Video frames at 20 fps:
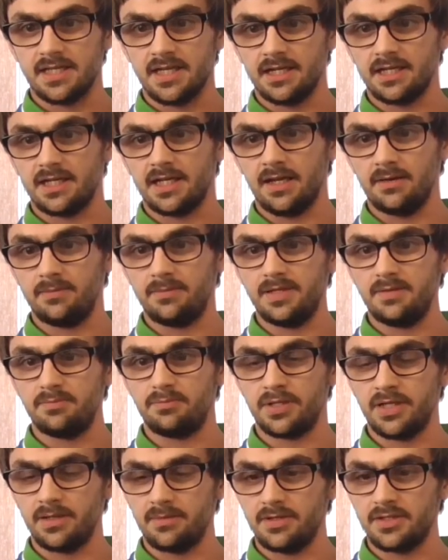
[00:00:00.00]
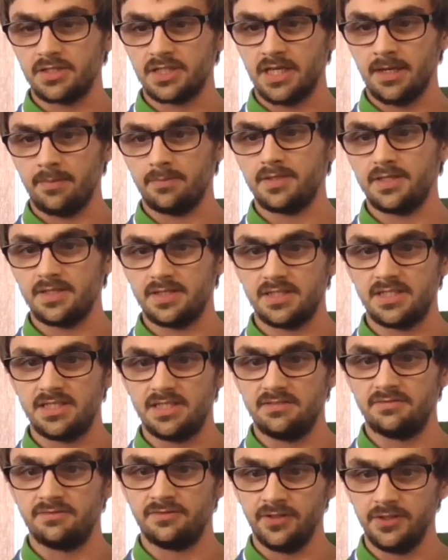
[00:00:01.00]
then can be pretty much kept as
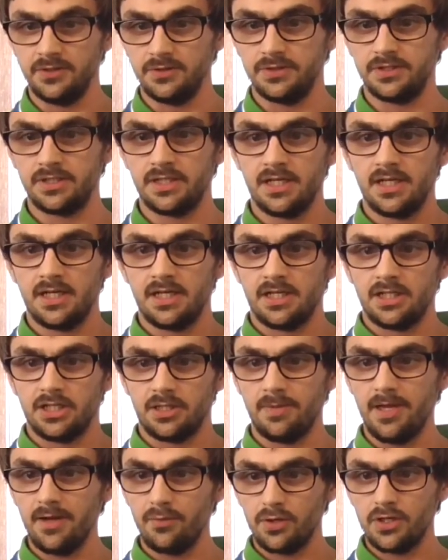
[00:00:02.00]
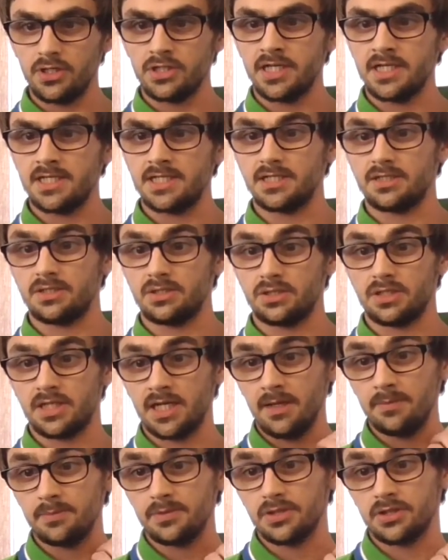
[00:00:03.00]
default. You may want to change the
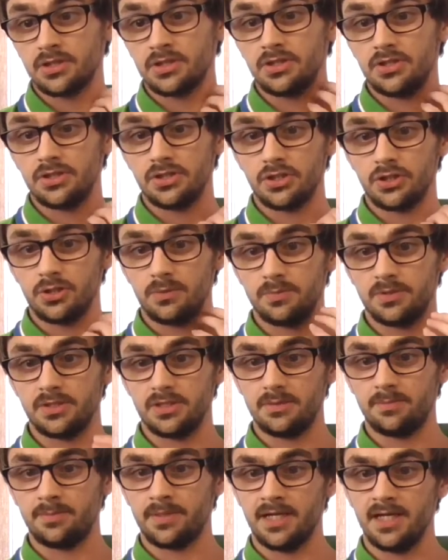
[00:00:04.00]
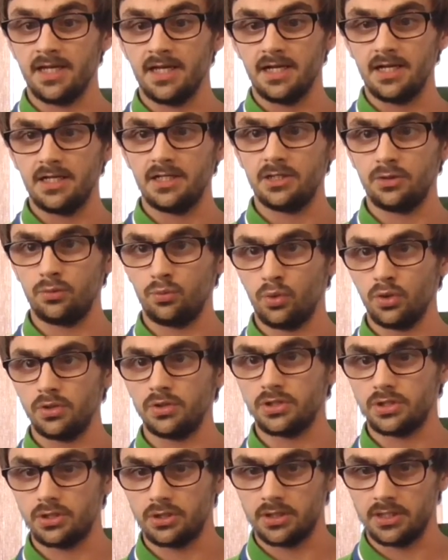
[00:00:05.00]
capture cursor option depending on
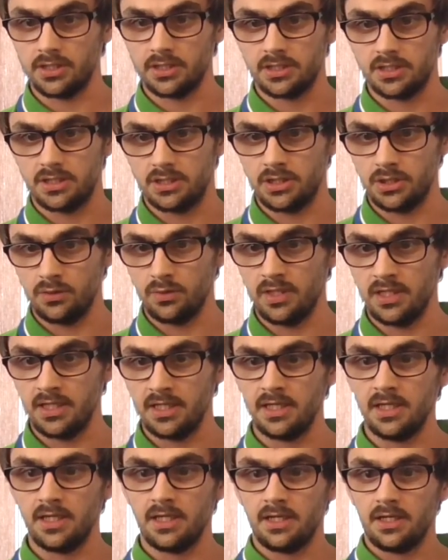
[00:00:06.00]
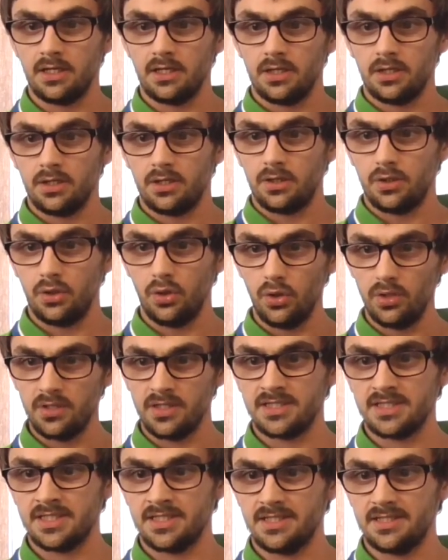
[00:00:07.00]
what you're actually doing. All
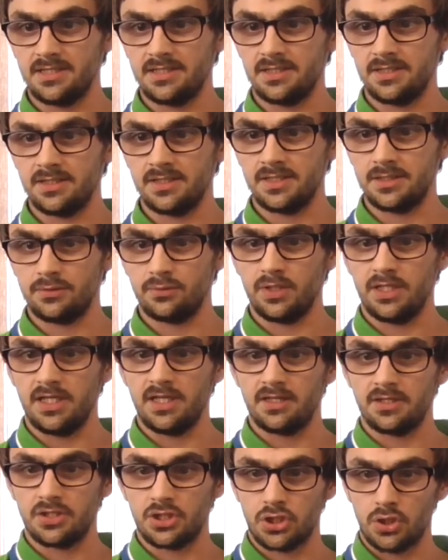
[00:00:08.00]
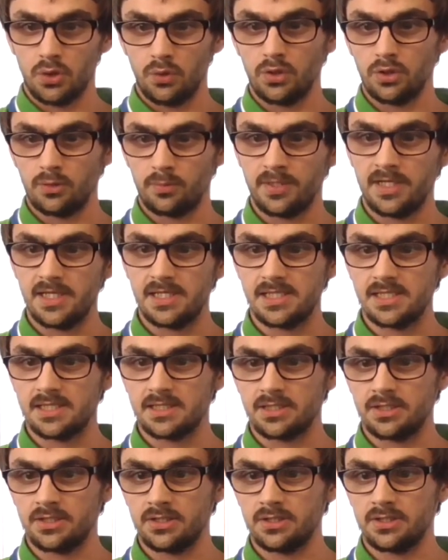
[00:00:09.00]
that setting does is it will either show your PC's
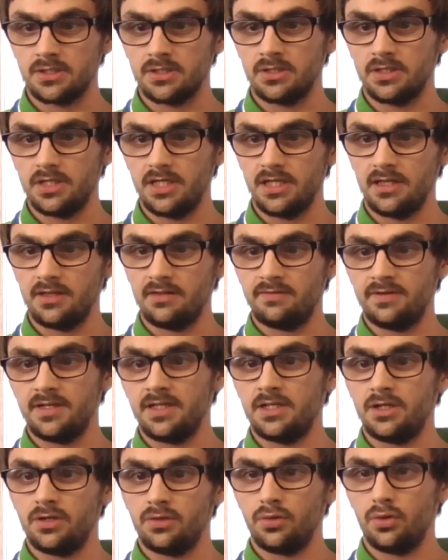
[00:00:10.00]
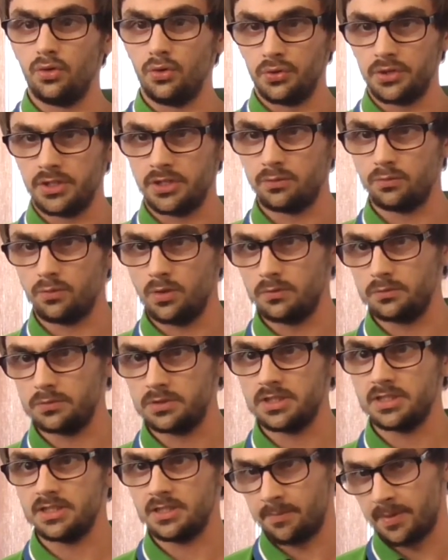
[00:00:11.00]
cursor in the video or it
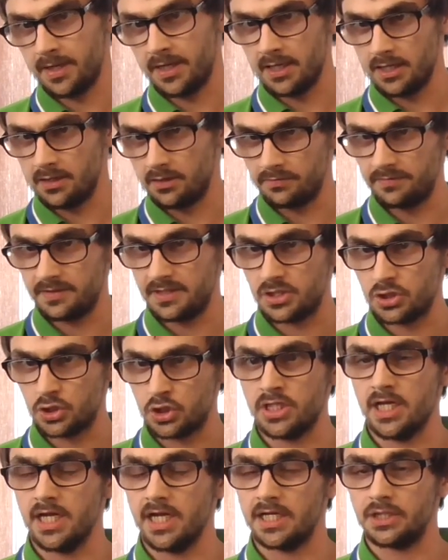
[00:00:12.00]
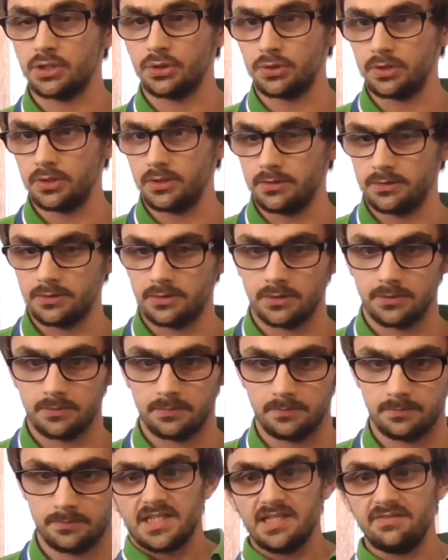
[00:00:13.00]
won't, depending on if it's checked or not.
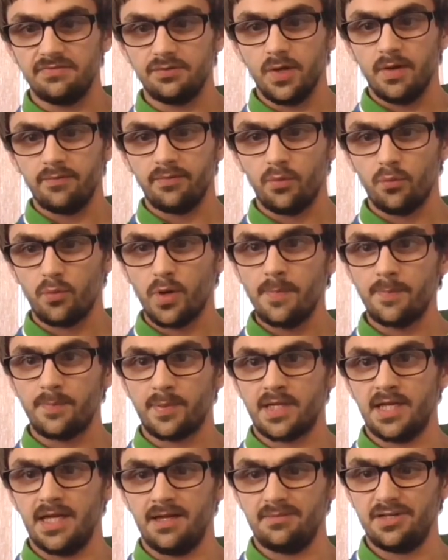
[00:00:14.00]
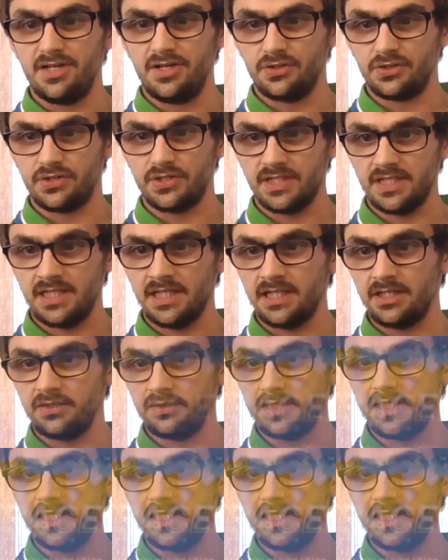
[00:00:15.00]
If you have a webcam in your scene, you'll